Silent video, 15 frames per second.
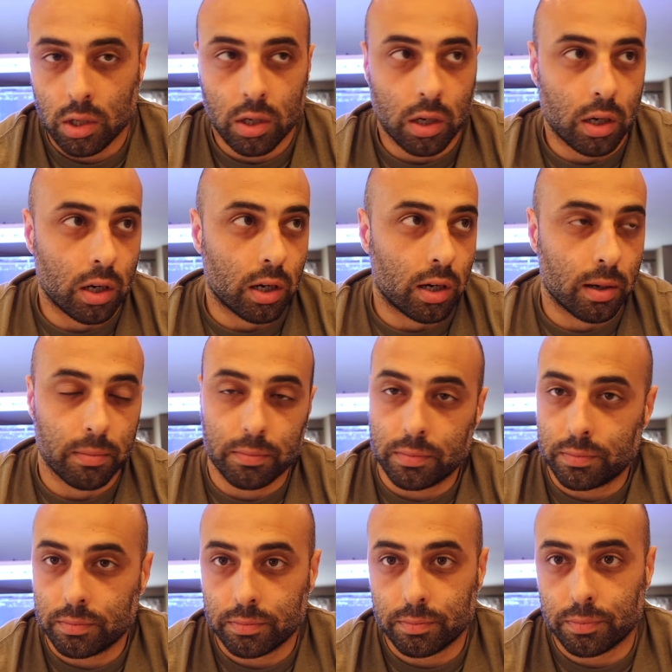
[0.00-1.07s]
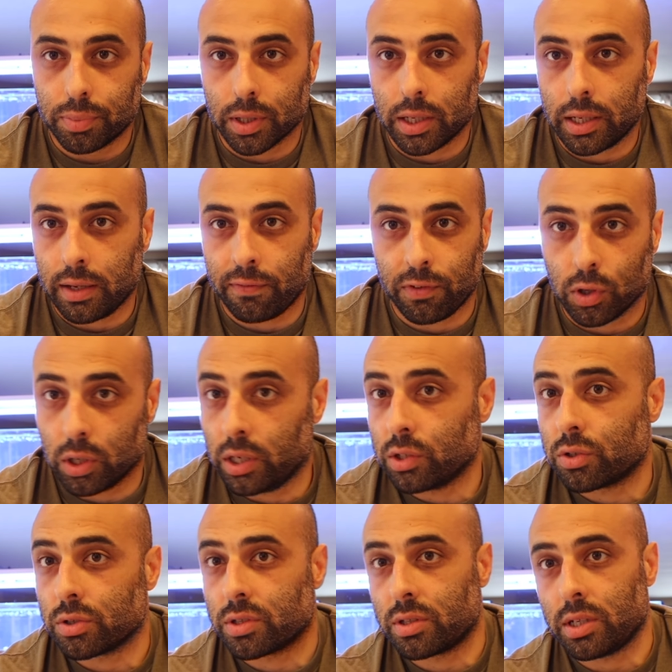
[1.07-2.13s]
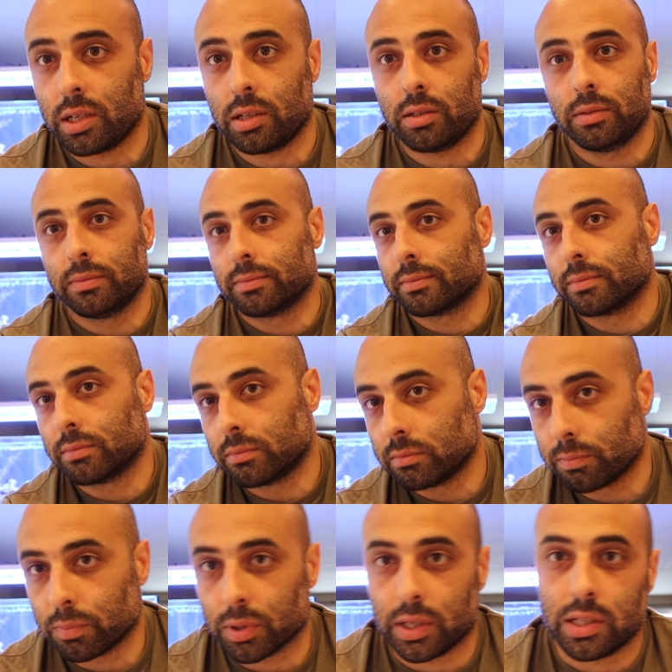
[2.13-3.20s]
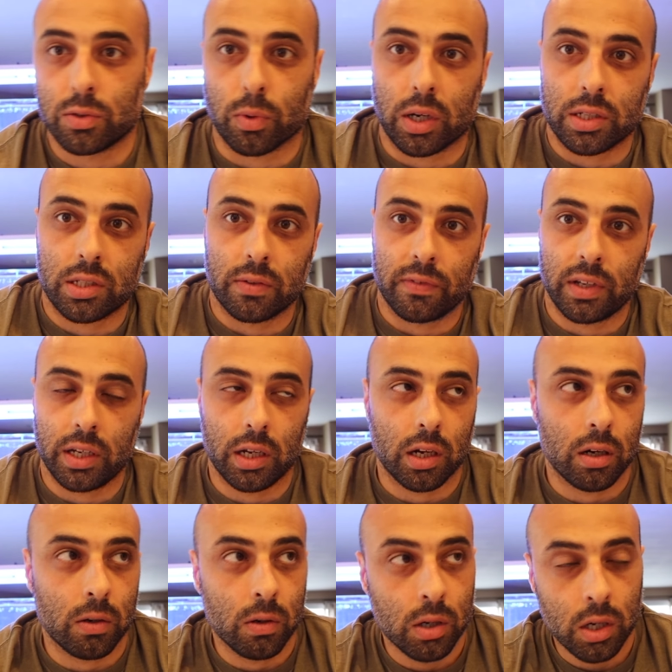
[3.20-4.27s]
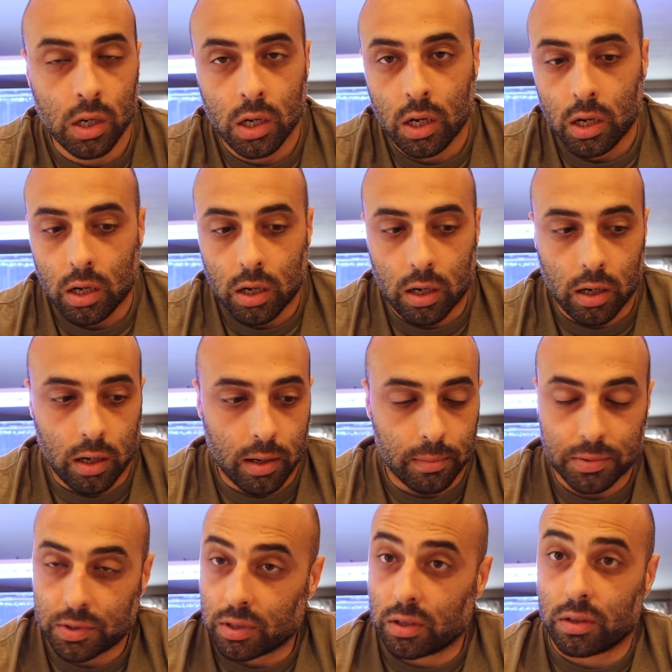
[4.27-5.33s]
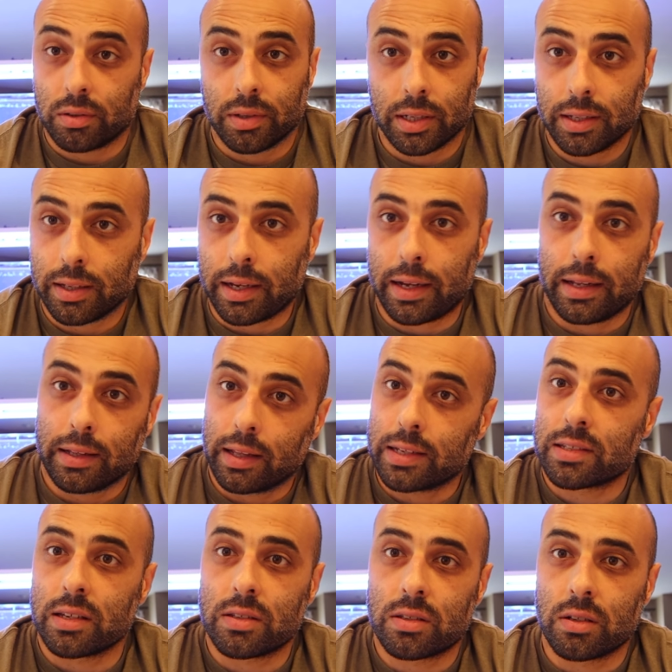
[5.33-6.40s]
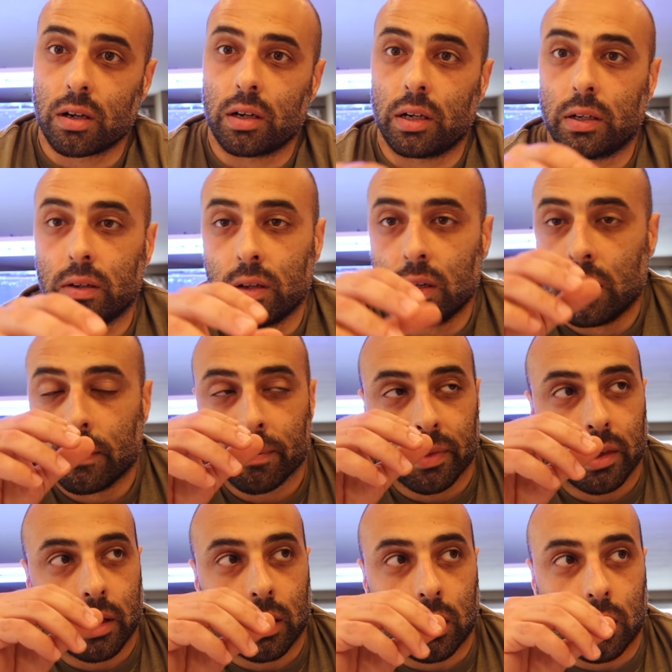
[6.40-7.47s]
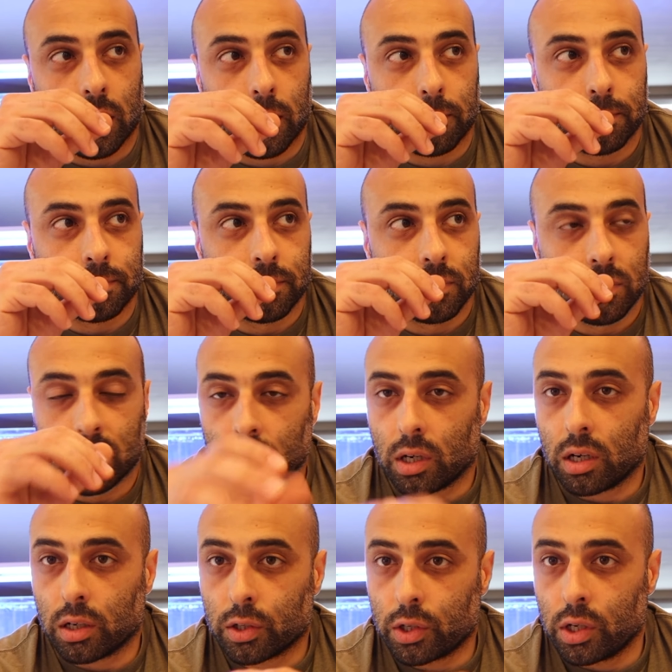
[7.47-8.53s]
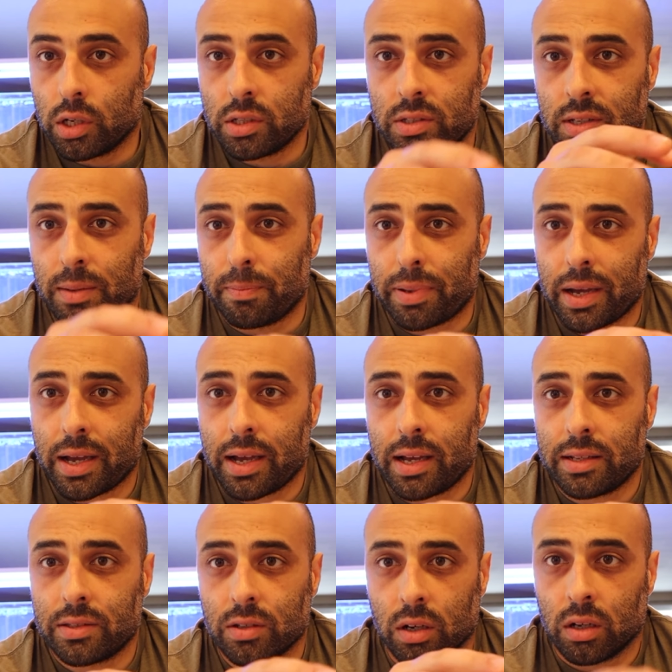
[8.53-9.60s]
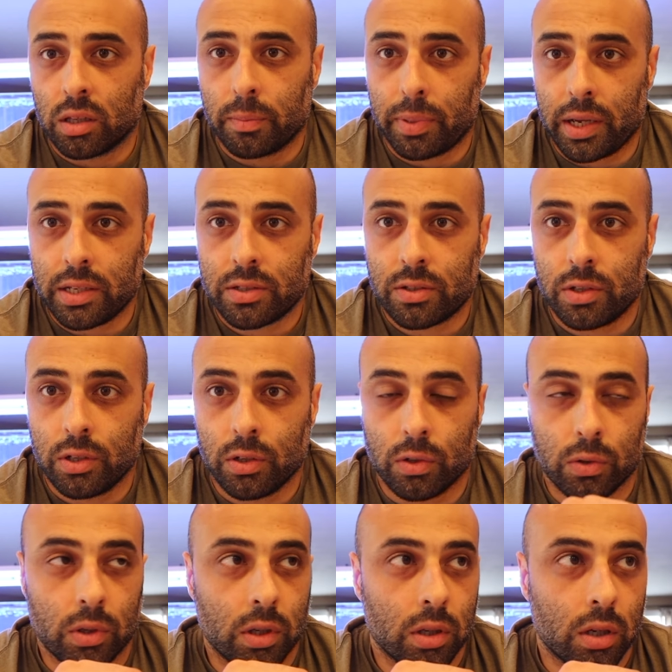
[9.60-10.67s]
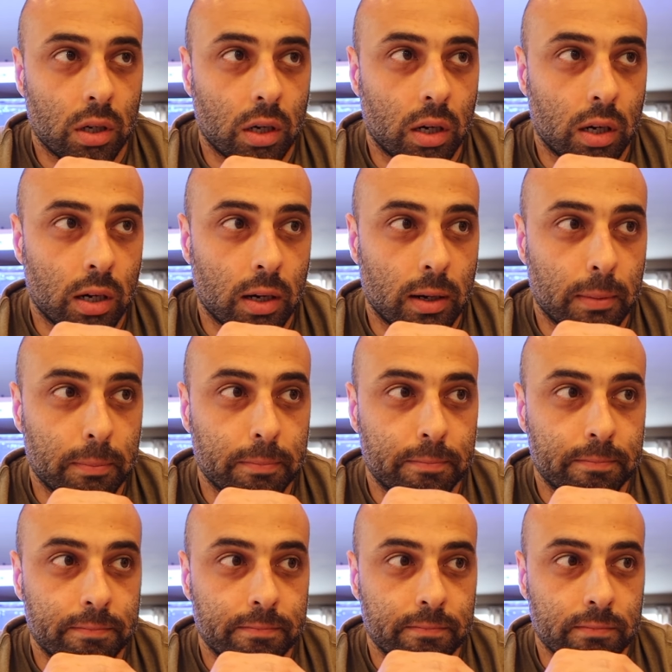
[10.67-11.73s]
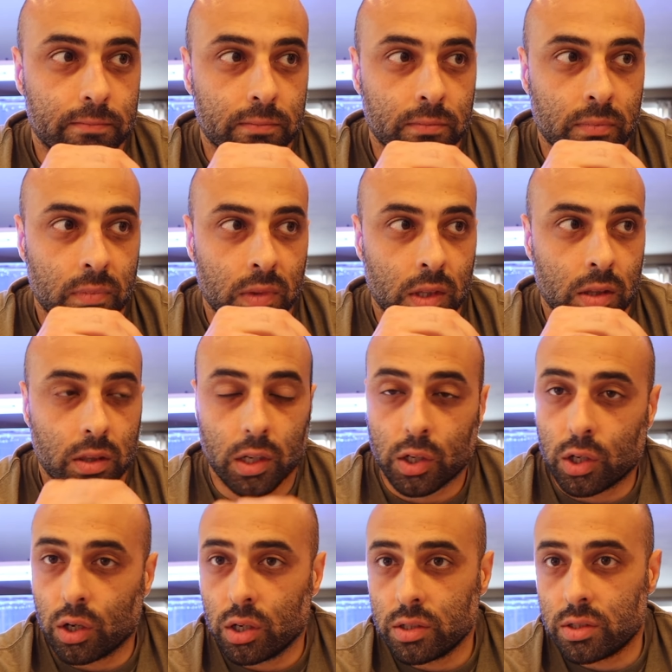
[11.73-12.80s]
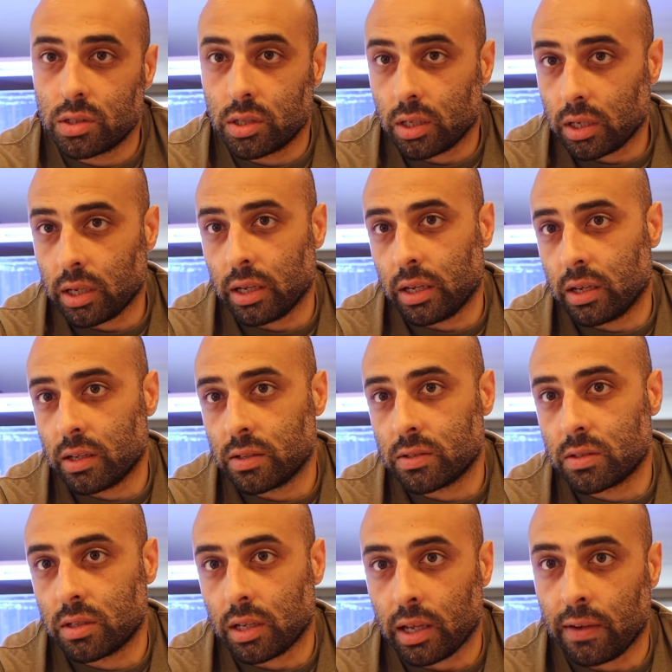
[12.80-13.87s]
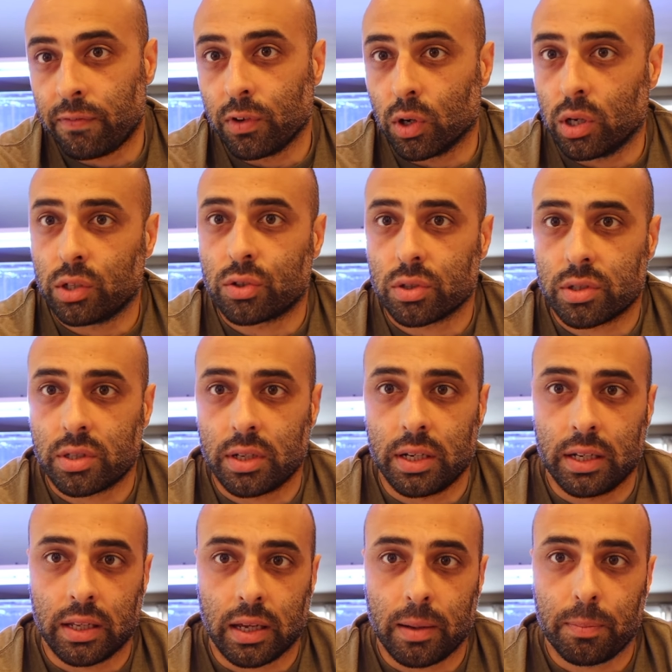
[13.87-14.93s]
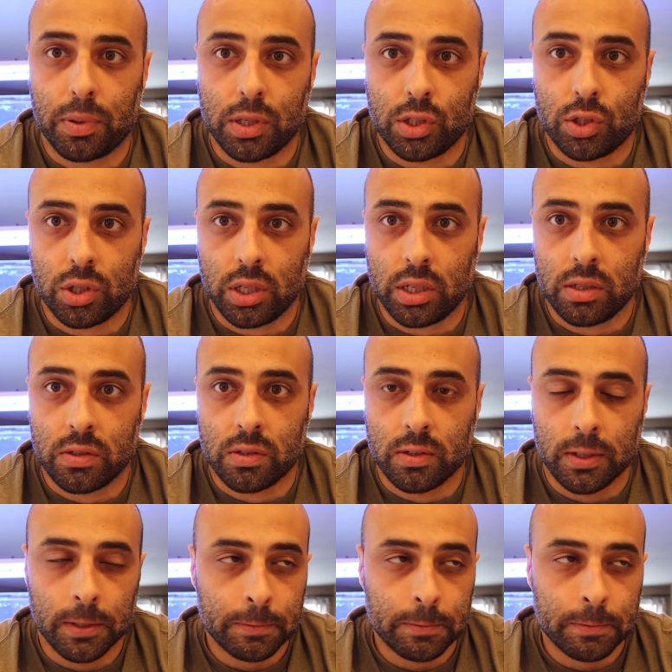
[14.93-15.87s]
but if you're interested, please watch the video. Let's get started. There are goods and bads on the base tune. The goods is if you're interested in the MPGs,